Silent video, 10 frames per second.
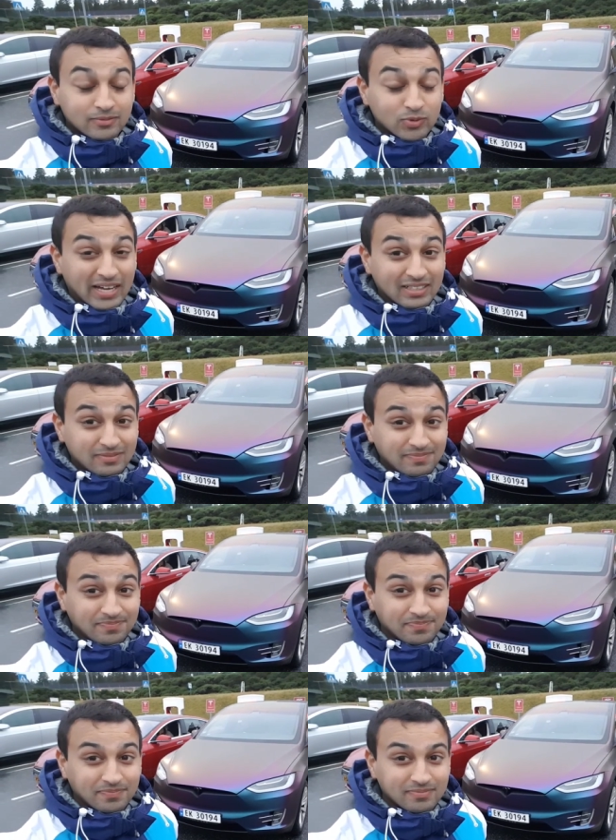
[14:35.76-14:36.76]
well,
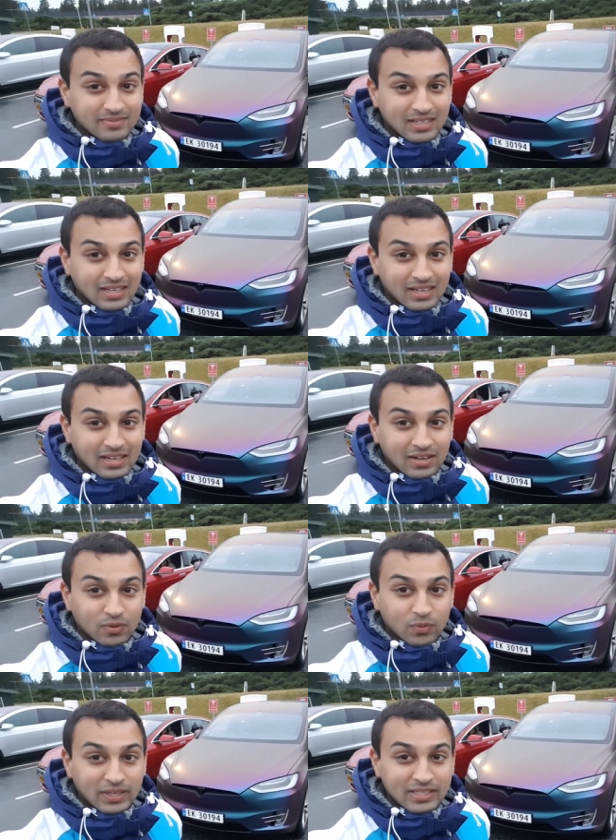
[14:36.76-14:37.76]

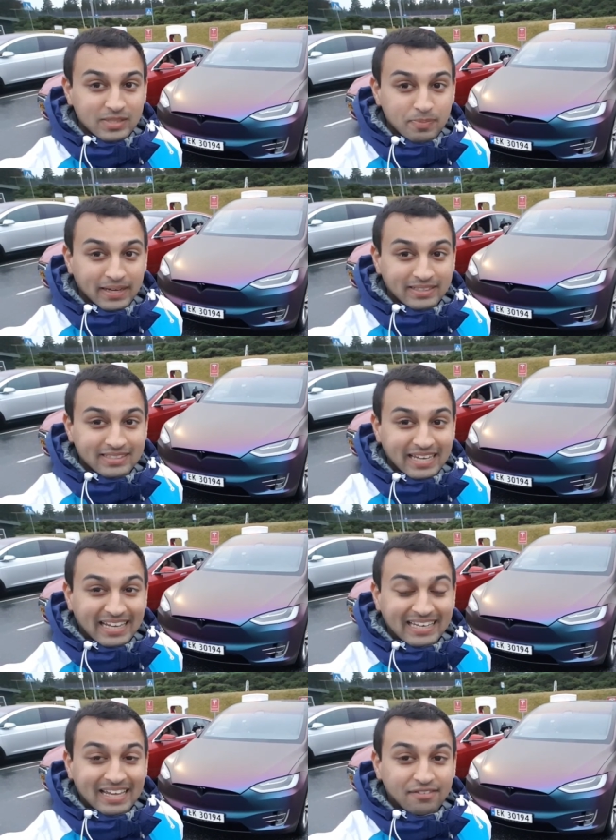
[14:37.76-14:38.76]
we spent
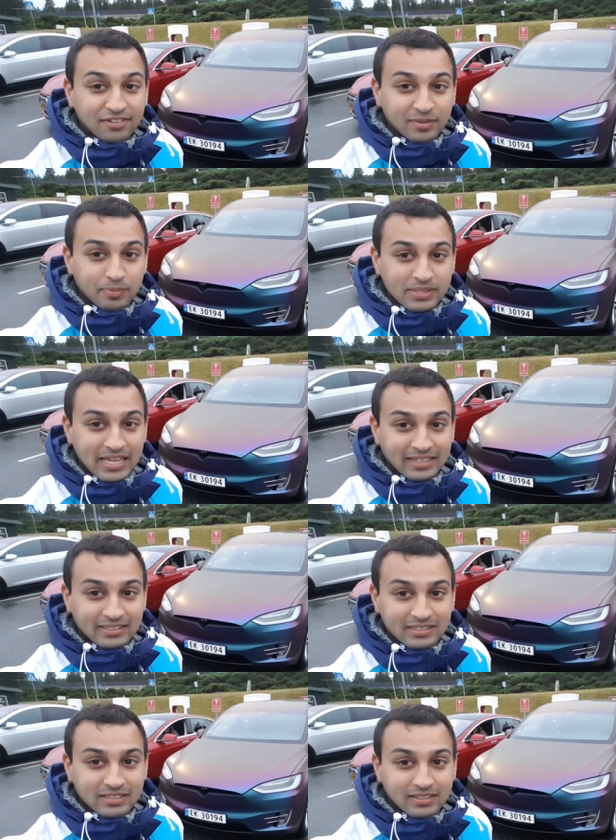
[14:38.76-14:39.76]
11%
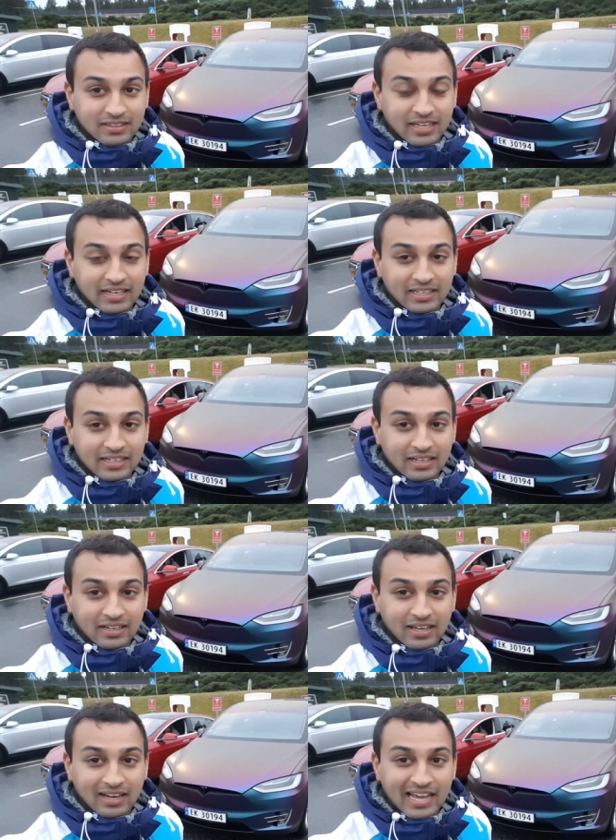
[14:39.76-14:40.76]
that little
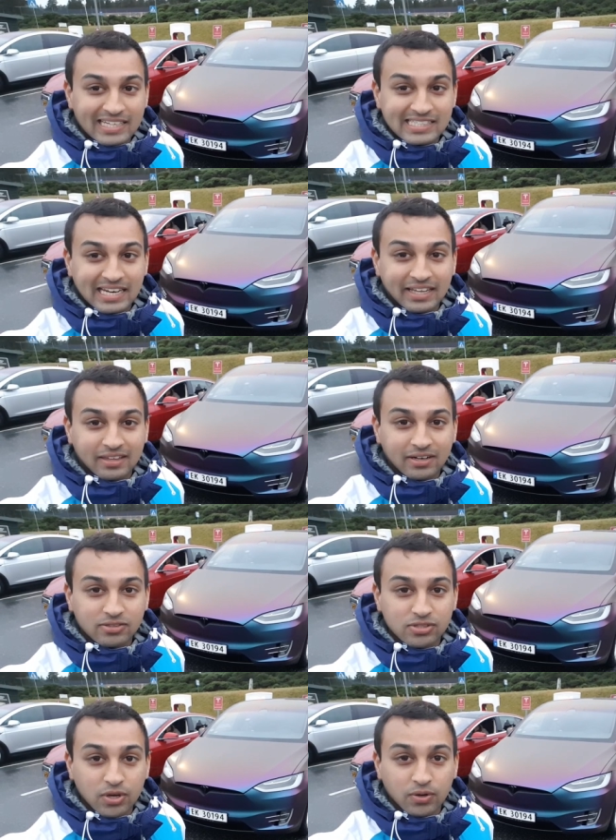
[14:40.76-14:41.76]
last leg there.
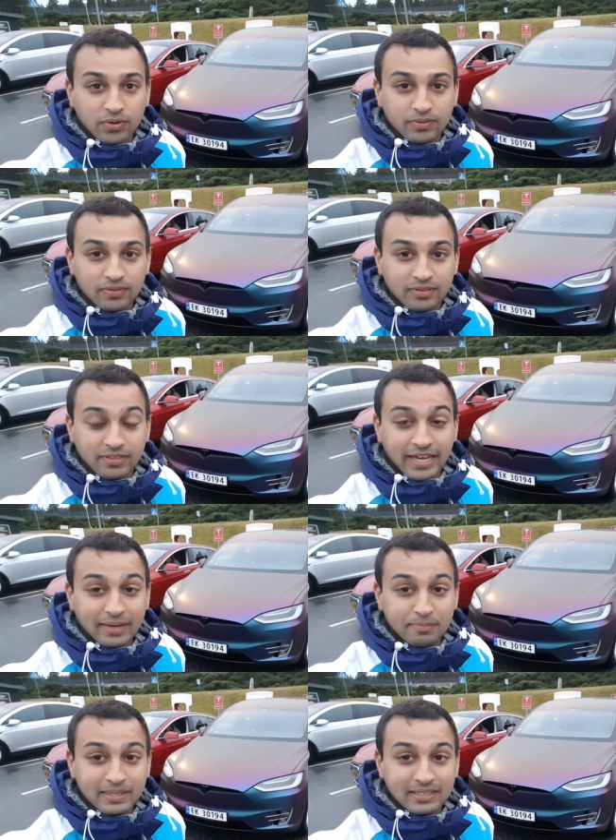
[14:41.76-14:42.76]
So,
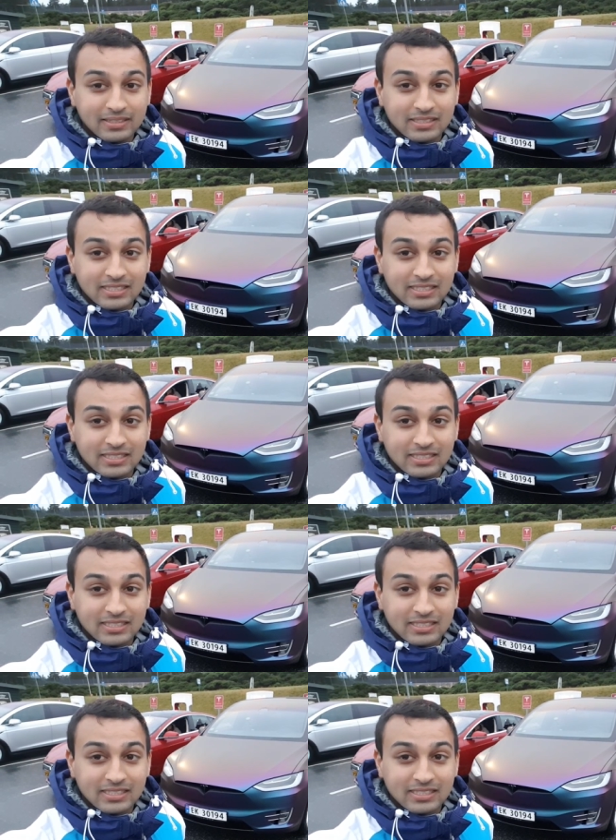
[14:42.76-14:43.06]
that means